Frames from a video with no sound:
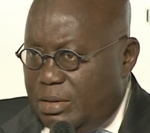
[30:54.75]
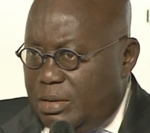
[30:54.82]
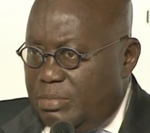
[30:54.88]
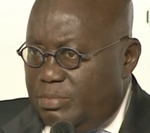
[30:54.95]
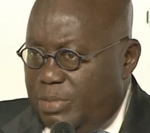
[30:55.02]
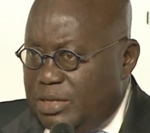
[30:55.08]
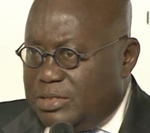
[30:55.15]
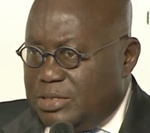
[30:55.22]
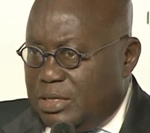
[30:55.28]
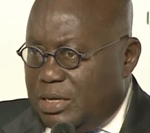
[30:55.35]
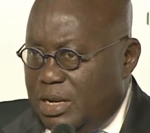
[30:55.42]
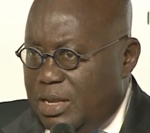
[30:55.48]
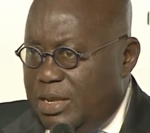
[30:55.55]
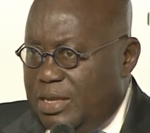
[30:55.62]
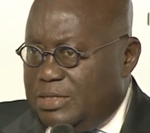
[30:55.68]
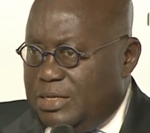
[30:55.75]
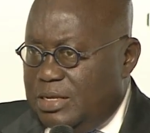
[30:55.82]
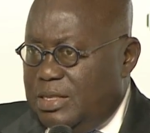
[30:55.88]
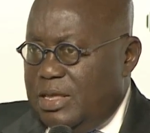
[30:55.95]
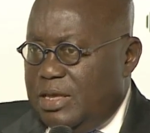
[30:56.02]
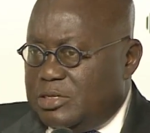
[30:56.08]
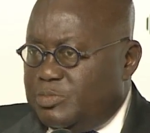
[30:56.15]
basically is at
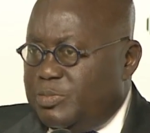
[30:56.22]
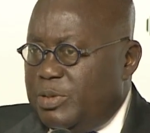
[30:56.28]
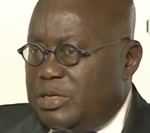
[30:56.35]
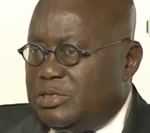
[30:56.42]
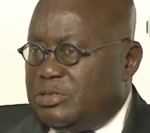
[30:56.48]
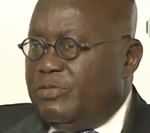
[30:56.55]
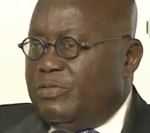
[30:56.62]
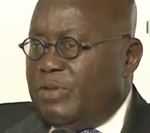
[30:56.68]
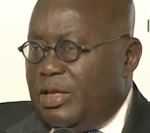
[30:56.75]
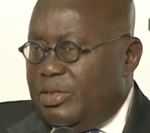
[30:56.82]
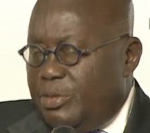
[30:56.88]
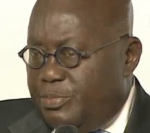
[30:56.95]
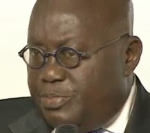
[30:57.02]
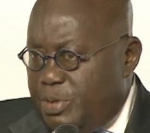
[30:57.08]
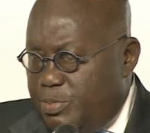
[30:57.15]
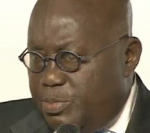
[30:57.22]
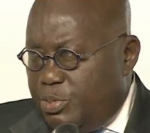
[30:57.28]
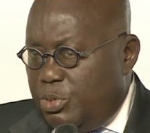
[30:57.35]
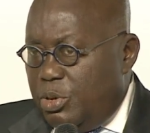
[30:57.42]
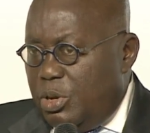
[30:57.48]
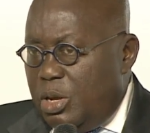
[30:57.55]
the expense of other people.